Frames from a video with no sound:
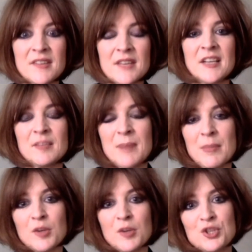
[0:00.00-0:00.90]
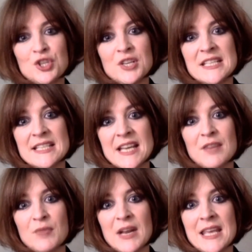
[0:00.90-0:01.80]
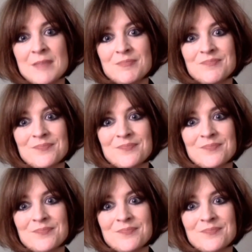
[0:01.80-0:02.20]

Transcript: And I think it's people's opportunity to kind of really,